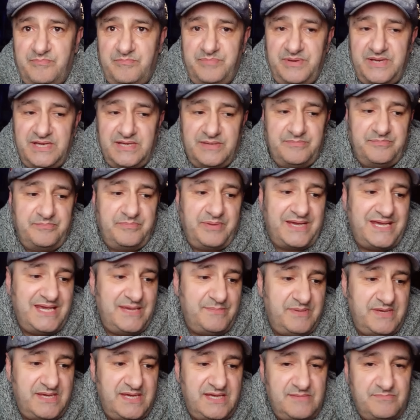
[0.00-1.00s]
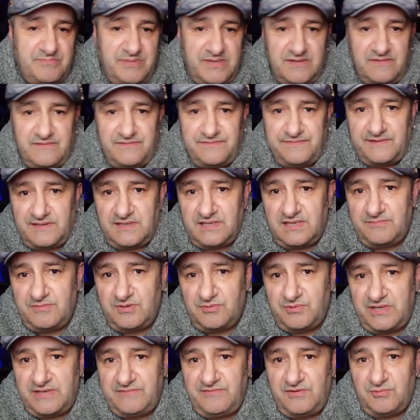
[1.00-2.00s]
Big Baby, Big Farmer,
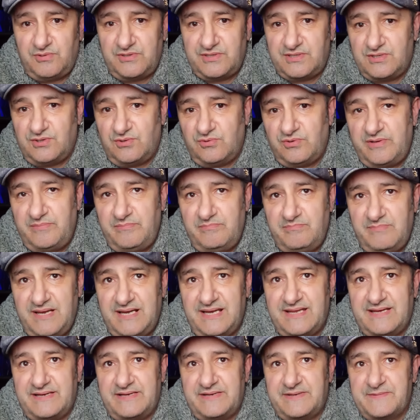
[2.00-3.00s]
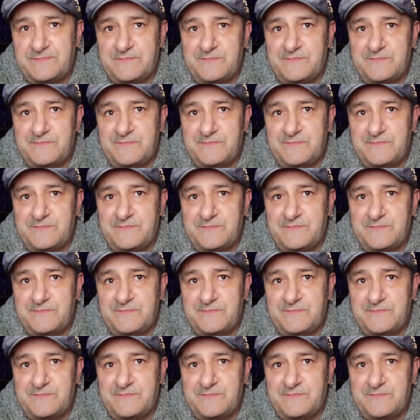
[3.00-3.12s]
whatever you want to call him, Miller.